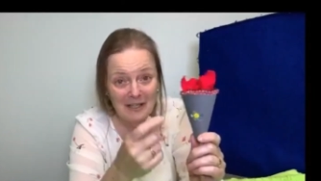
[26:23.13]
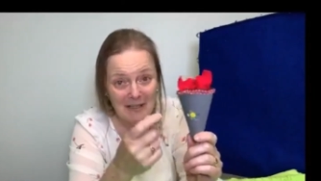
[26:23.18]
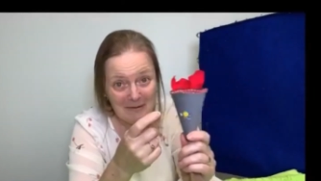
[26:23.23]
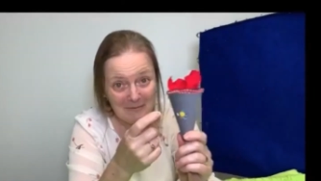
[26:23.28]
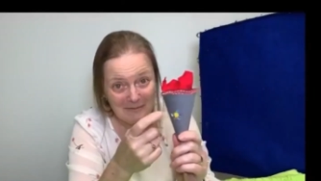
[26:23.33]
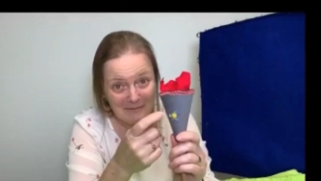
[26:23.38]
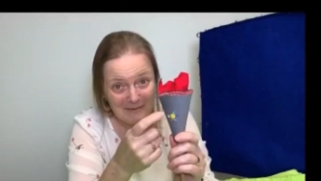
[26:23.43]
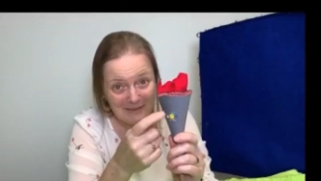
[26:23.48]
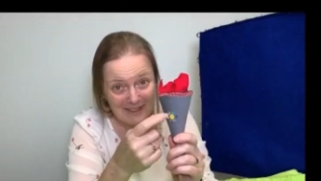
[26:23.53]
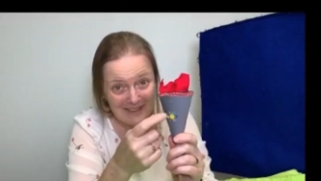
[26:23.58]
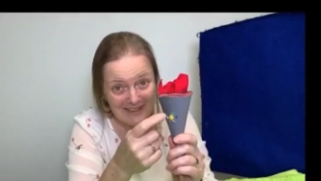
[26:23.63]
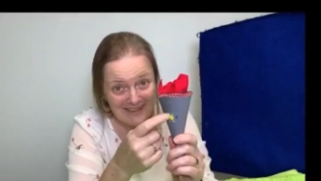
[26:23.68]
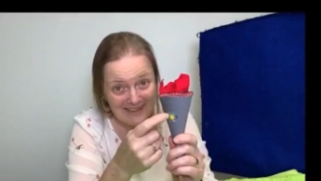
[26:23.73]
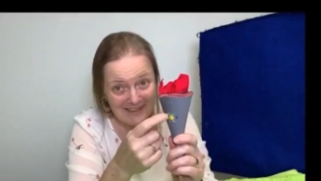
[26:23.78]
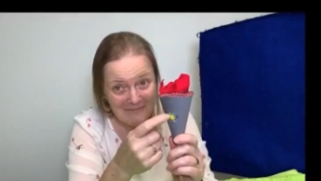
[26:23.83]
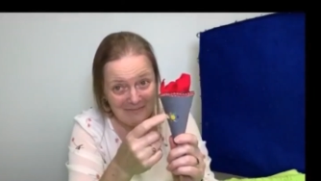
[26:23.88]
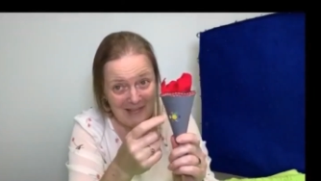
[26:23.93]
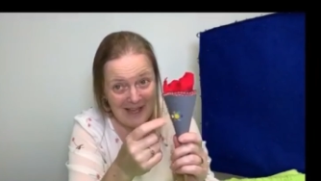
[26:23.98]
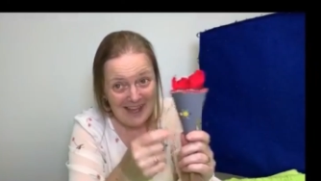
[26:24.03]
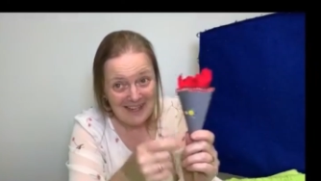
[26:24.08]
Press the
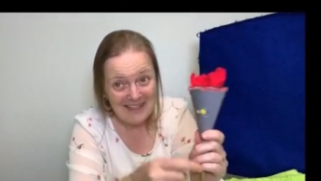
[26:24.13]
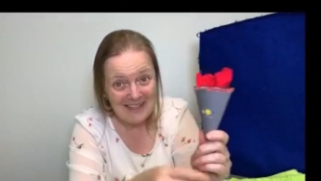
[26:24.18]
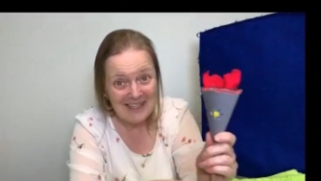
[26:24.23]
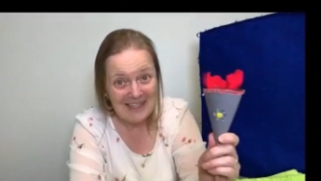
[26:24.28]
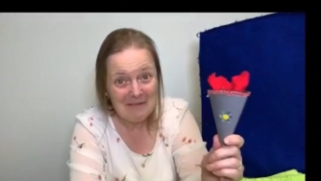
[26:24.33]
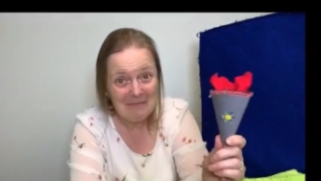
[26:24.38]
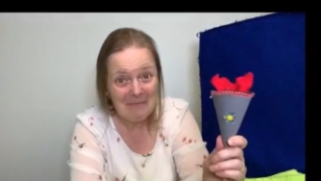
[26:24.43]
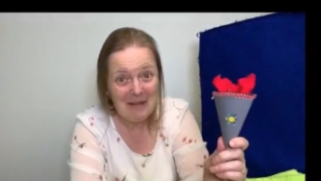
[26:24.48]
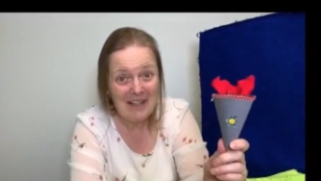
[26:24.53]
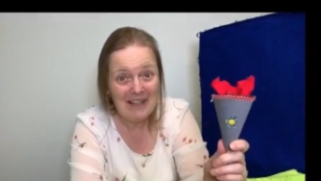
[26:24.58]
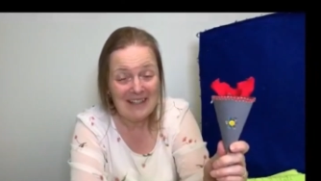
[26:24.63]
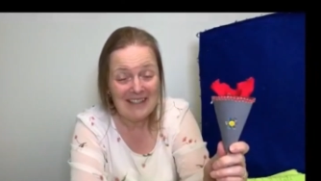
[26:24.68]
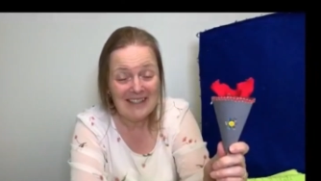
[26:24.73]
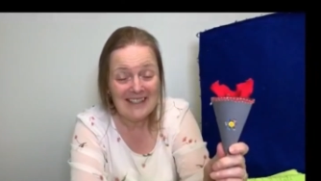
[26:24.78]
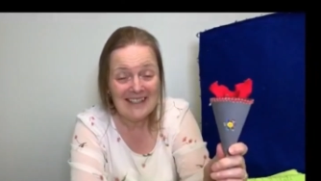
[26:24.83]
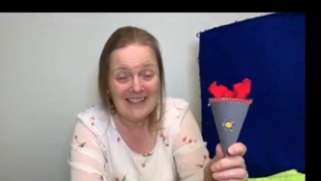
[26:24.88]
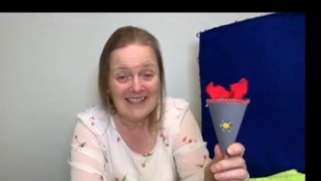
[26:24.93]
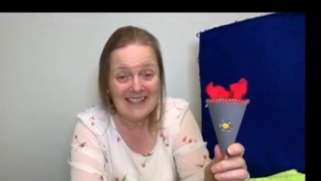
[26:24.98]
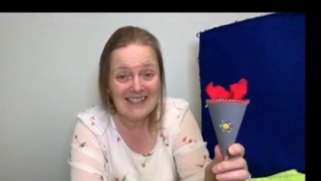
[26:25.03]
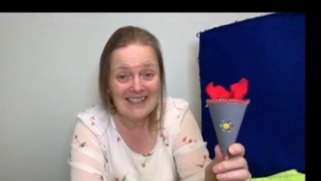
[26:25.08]
magic
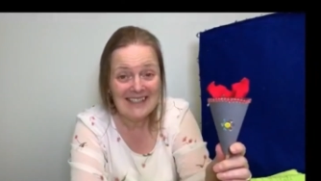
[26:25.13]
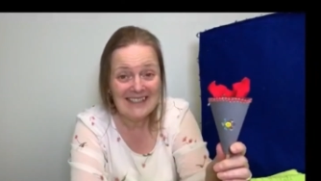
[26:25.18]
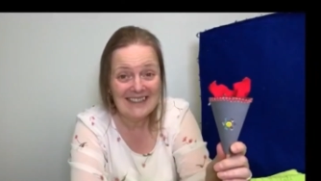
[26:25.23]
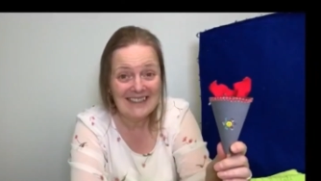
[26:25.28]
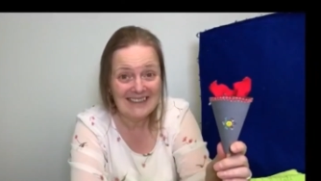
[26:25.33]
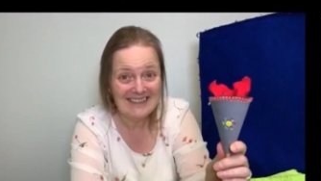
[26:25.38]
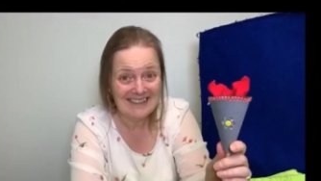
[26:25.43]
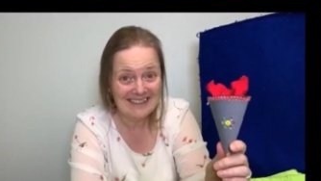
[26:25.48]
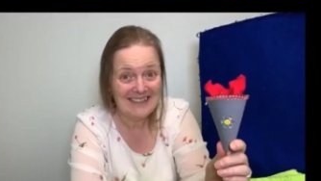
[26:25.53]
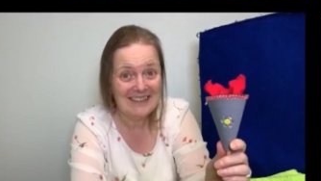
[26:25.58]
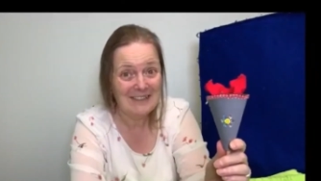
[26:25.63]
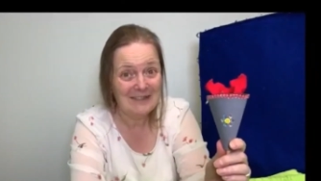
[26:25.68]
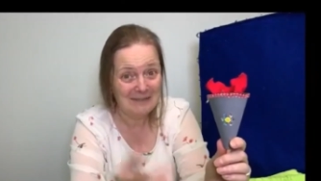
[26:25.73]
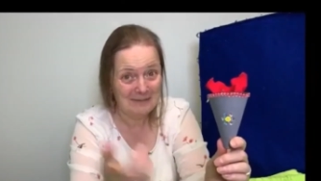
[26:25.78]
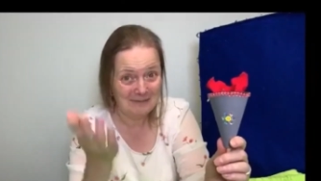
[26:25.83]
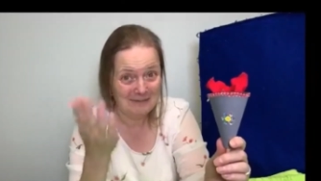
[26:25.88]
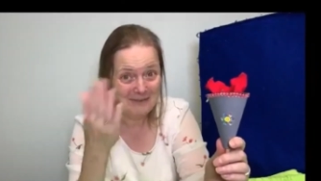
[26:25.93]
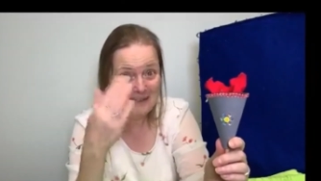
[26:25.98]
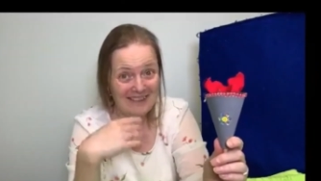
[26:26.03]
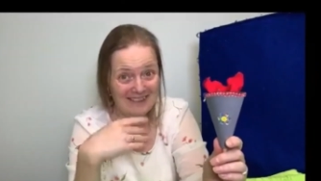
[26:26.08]
button, you
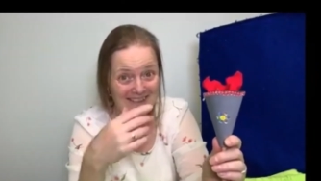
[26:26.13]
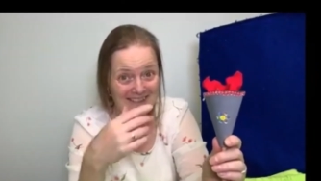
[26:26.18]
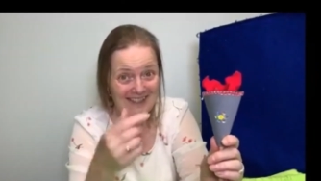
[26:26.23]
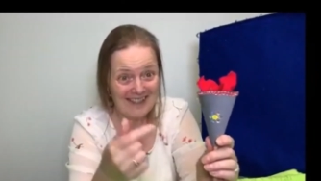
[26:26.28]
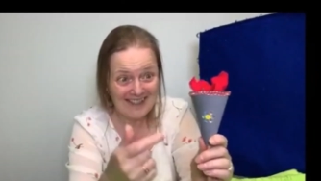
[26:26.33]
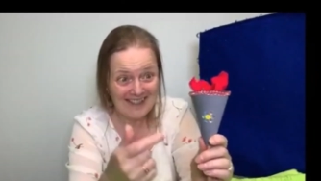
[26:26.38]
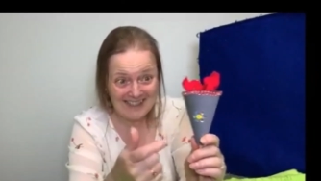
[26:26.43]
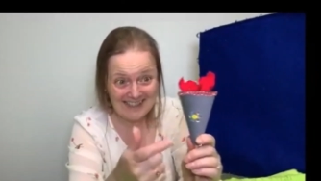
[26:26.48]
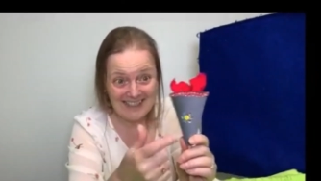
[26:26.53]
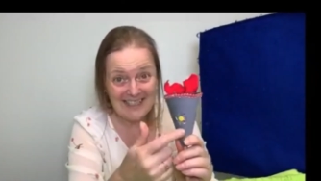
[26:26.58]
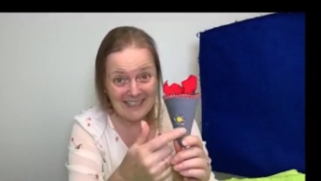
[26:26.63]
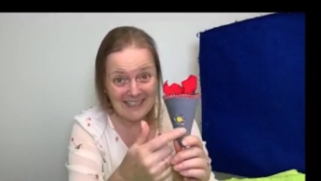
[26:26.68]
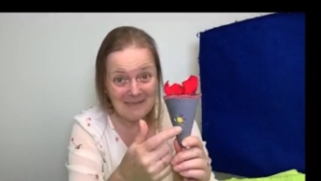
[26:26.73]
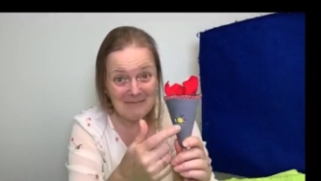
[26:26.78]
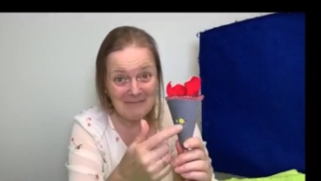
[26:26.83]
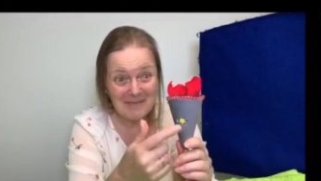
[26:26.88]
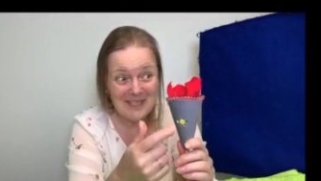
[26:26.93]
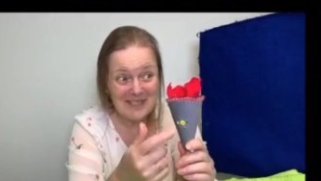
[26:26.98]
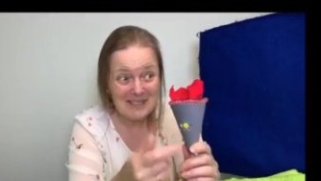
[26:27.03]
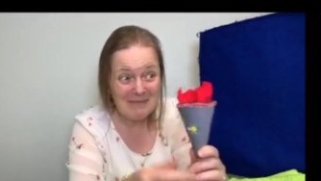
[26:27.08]
will see.
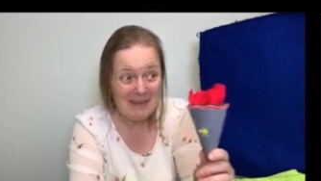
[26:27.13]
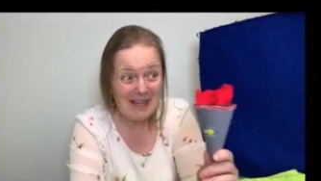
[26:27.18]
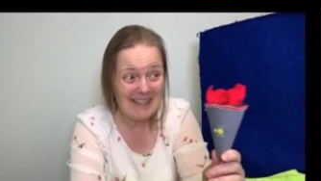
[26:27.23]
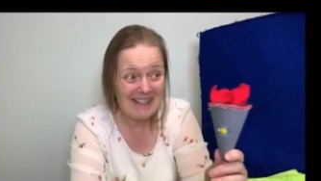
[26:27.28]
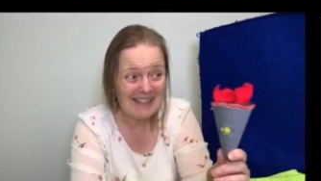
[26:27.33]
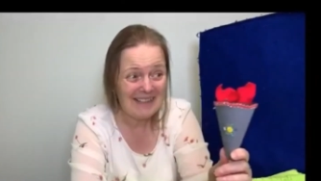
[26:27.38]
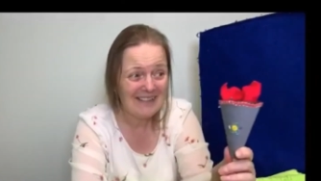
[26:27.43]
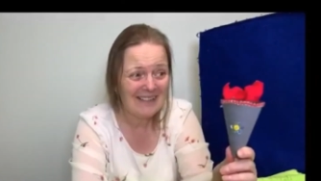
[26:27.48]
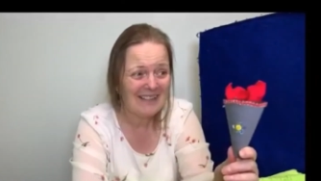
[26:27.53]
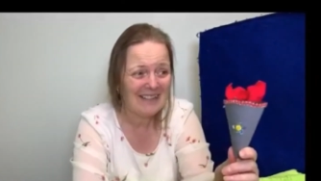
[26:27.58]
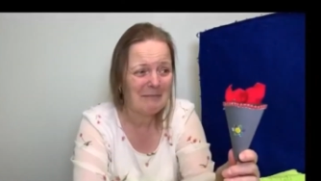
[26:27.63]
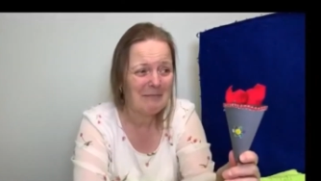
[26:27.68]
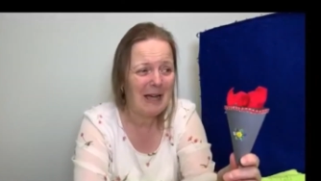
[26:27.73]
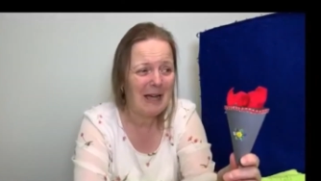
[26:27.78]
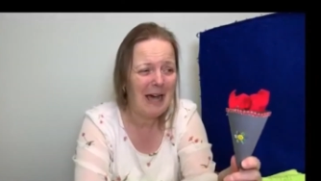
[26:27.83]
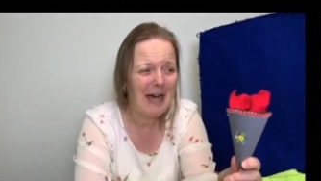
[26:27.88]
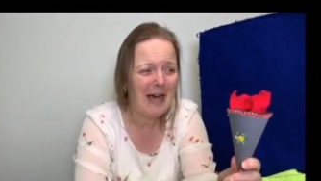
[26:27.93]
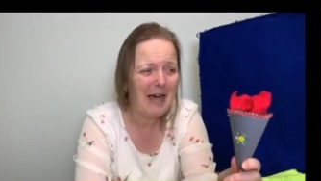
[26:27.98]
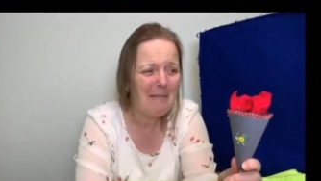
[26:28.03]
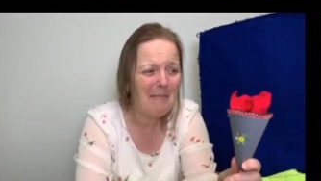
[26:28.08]
Push the button.
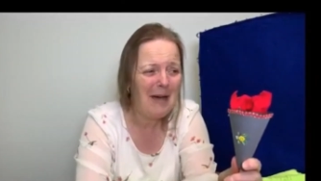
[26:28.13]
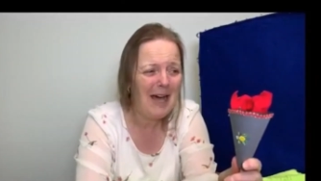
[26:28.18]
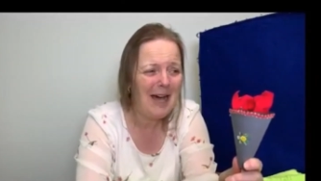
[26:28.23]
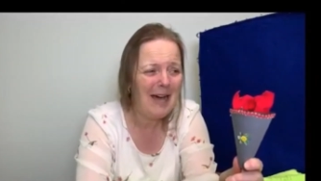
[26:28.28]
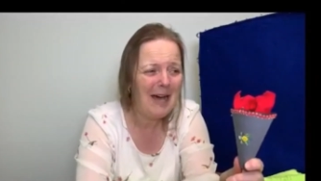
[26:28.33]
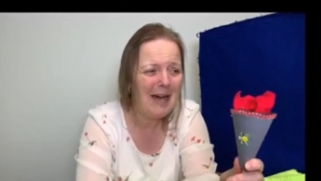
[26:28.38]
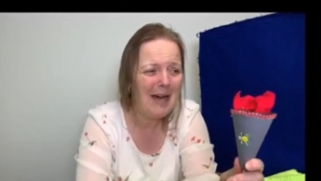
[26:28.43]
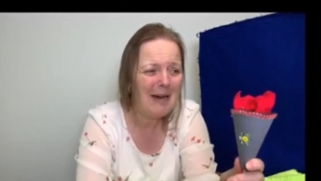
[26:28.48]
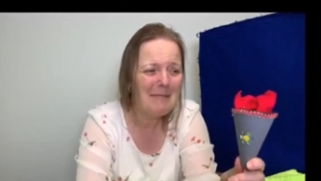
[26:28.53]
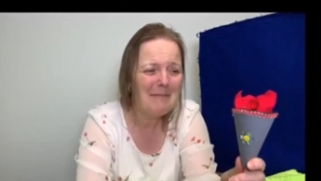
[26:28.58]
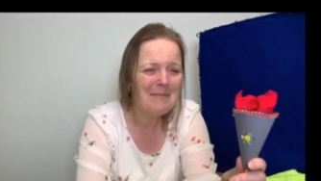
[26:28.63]
Pop up.